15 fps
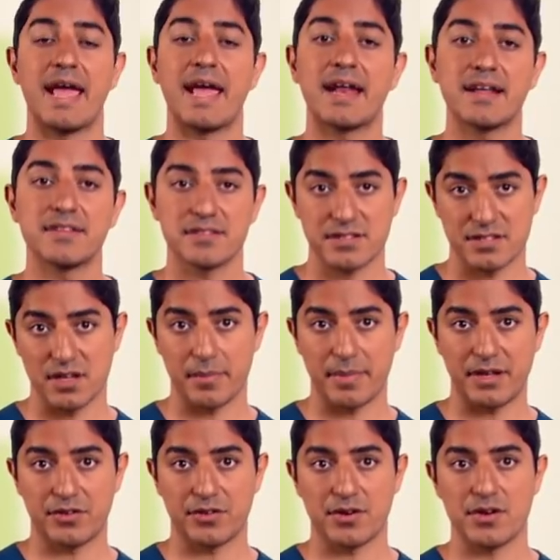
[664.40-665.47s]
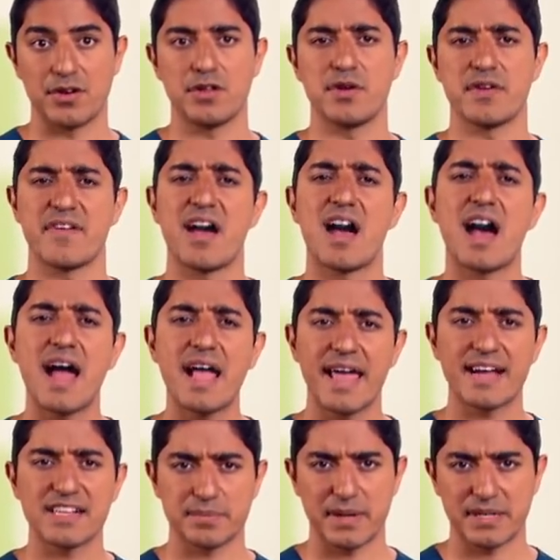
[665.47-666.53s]
and as a sub-intern, you have high
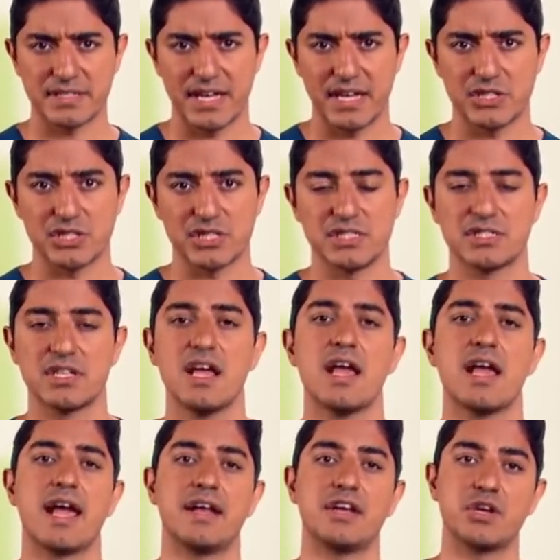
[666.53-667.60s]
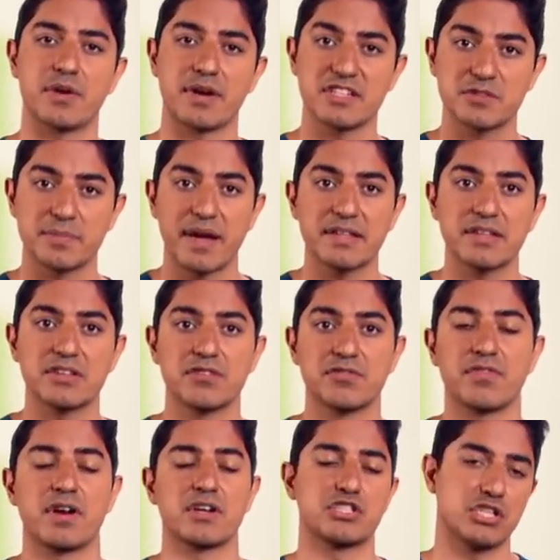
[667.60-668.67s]
expectations and you're expected to
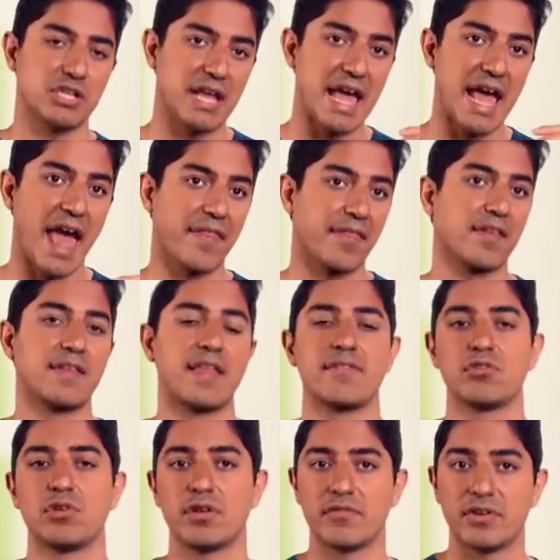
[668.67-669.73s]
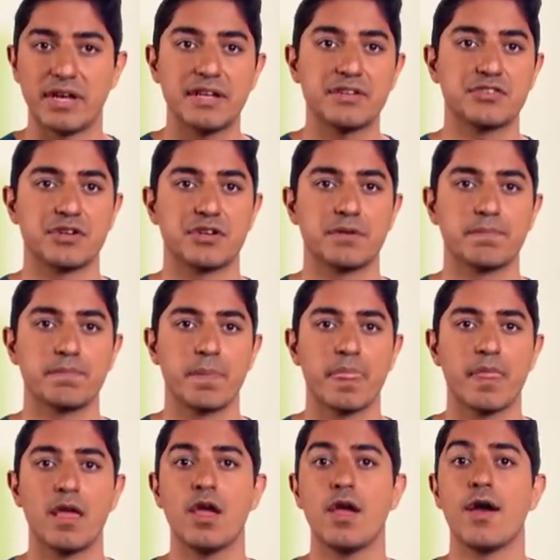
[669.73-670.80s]
function at the level of an intern.
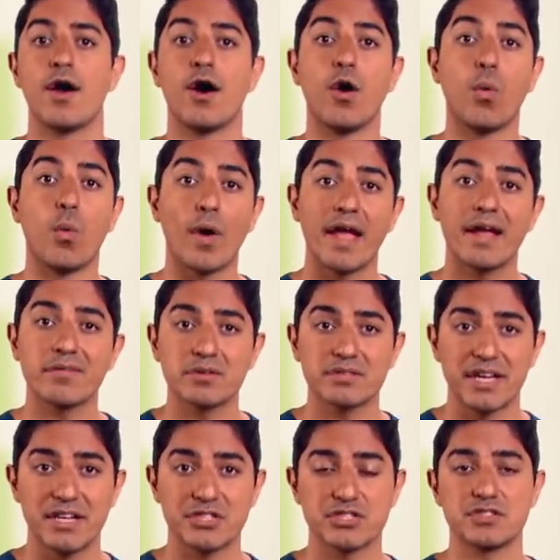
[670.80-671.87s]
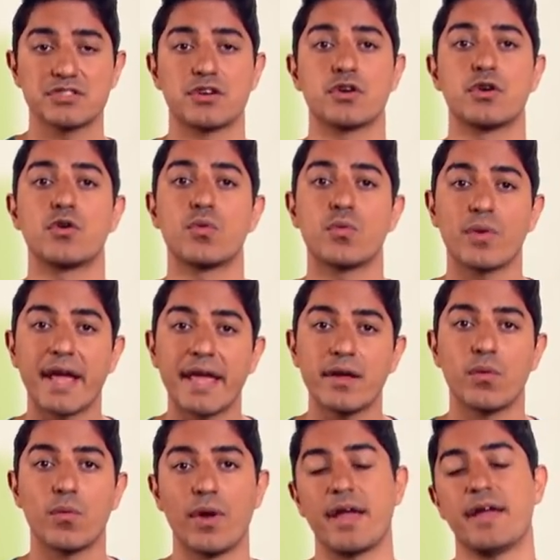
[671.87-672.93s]
Away rotations are great
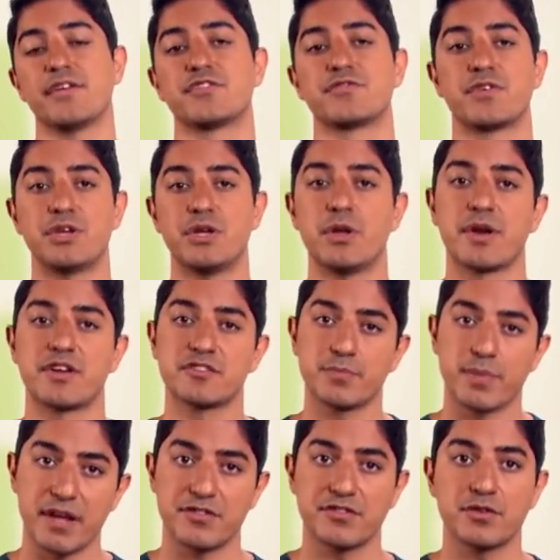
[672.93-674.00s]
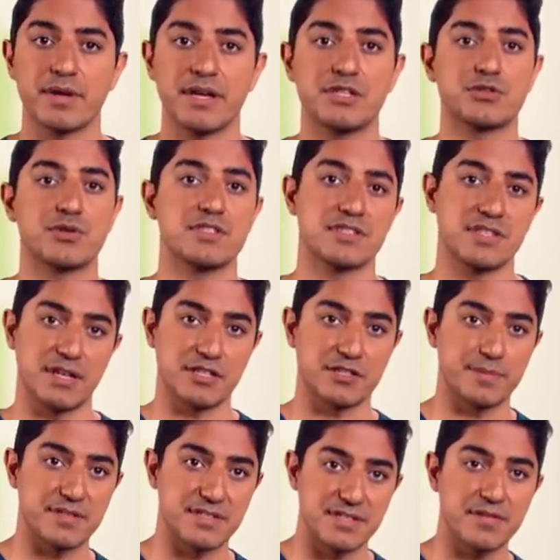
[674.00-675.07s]
ways for you to express your interest in a
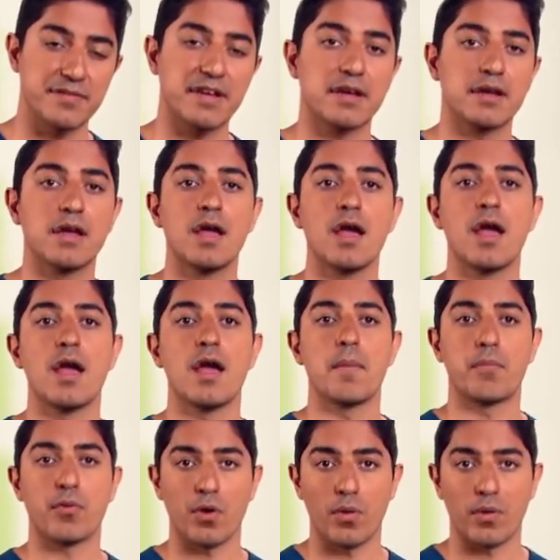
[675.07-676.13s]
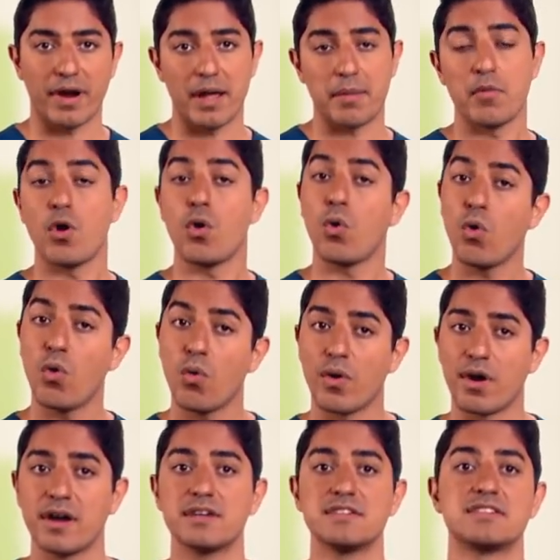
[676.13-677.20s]
specific program
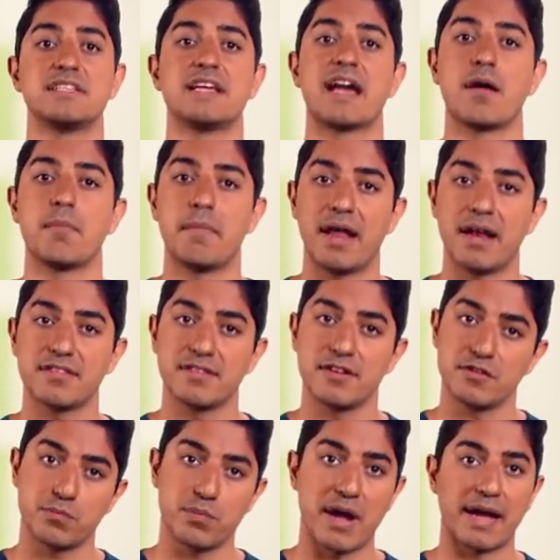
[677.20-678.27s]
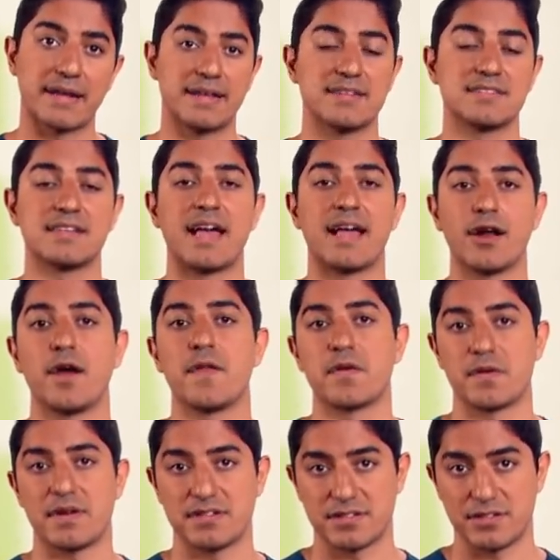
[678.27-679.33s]
or see how medicine is practiced at
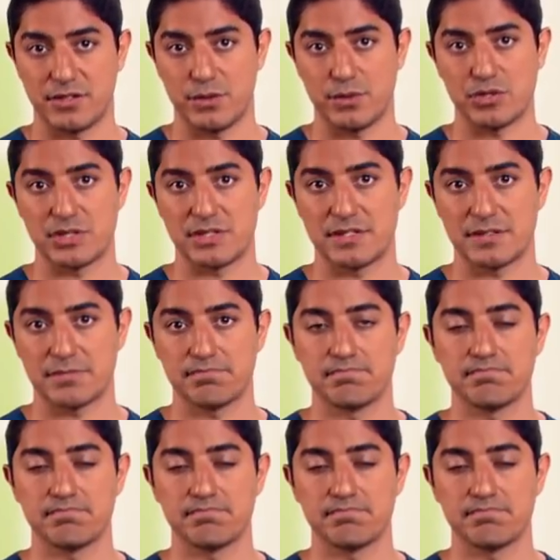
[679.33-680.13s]
other institutions.